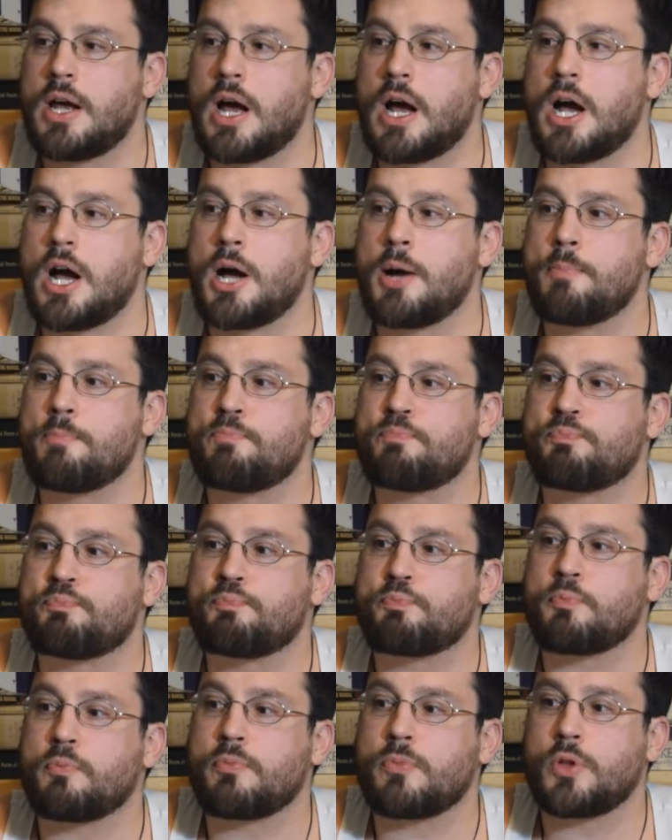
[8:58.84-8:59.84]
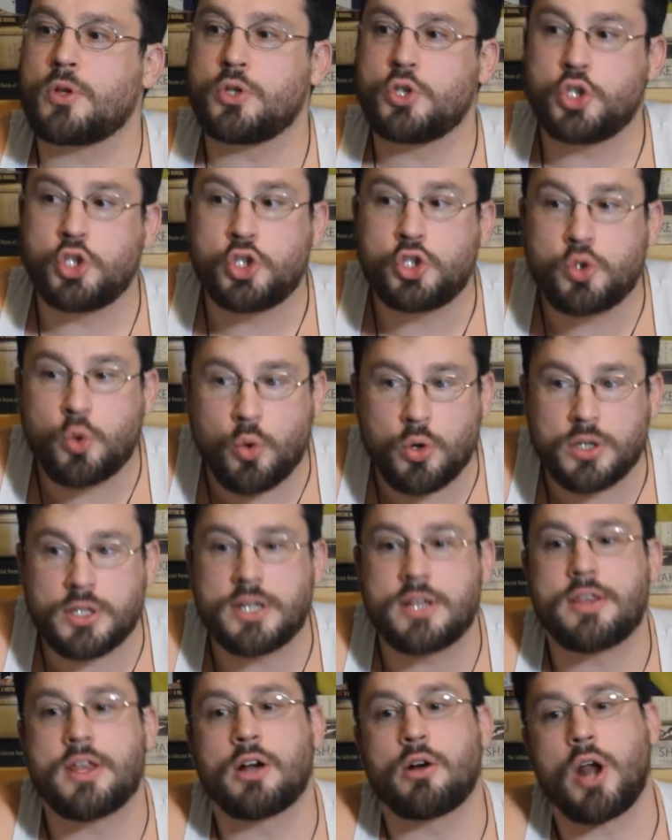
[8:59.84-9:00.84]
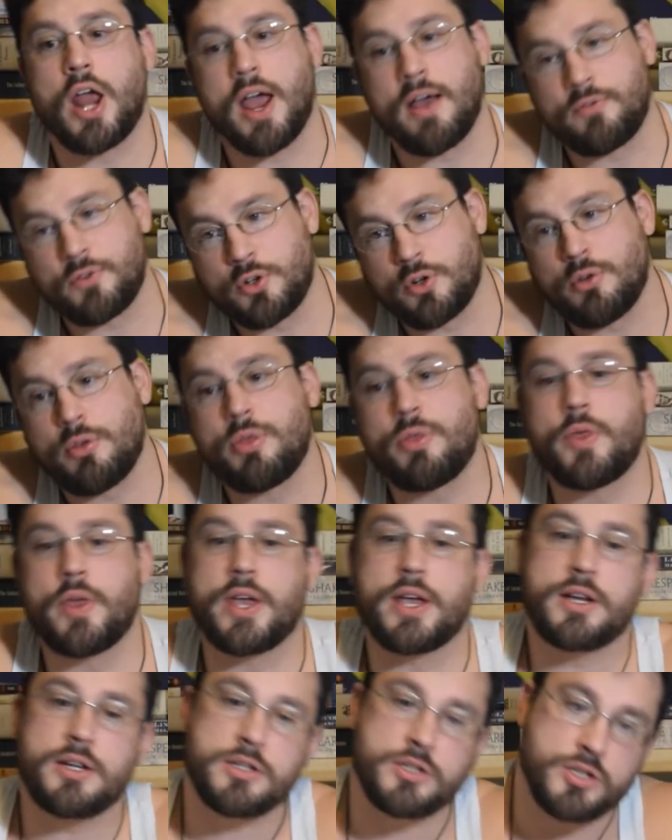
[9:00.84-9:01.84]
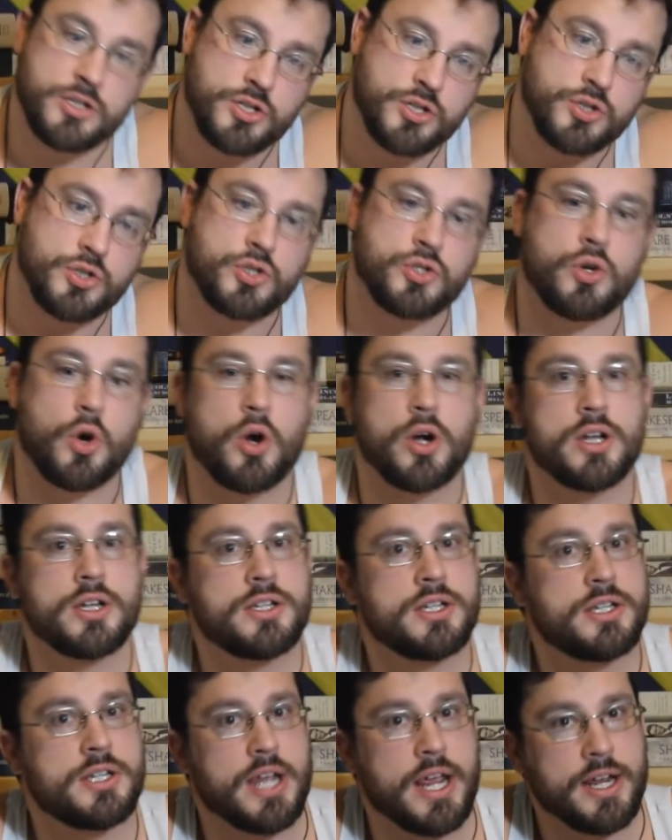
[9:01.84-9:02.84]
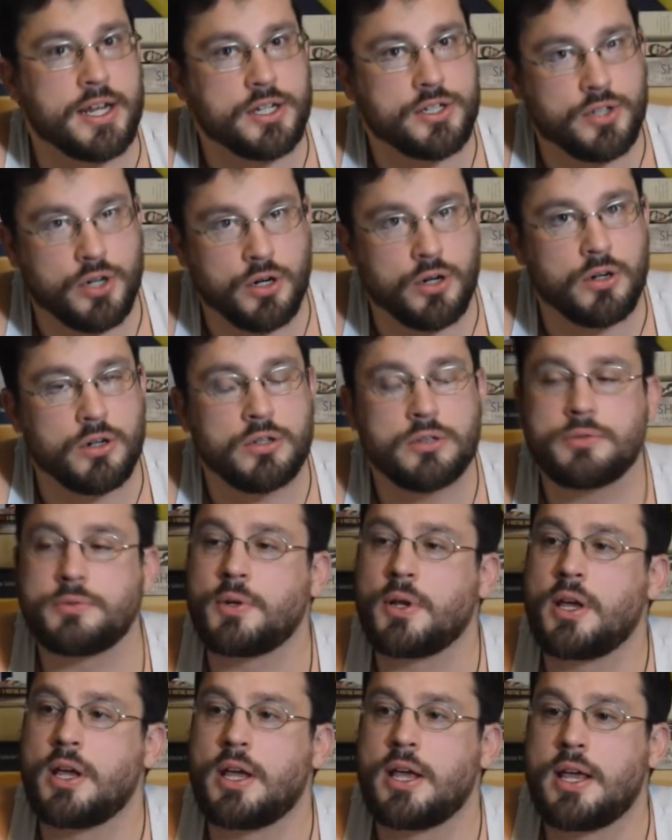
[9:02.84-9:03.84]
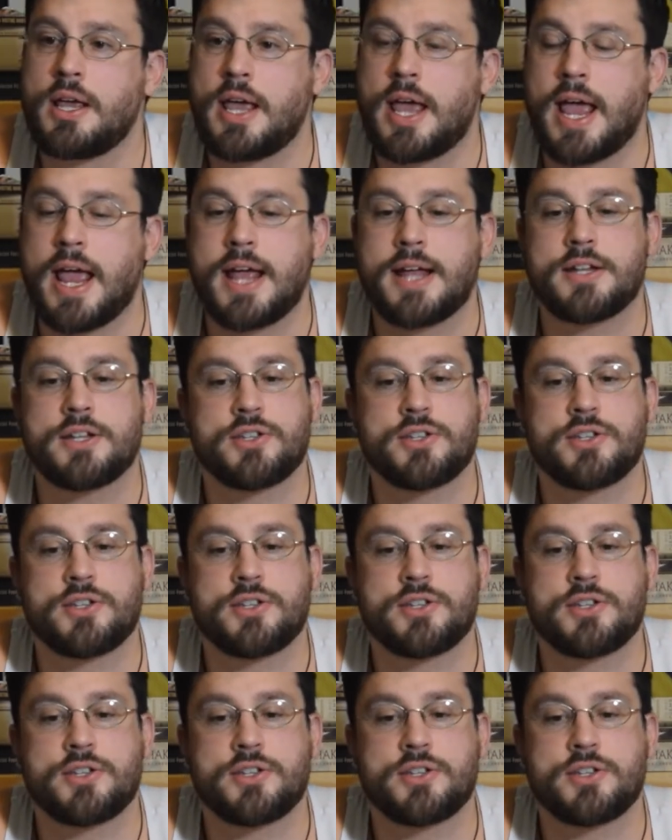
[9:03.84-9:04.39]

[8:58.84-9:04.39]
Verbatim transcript: Um, shortly thereafter, things started to take a turn, and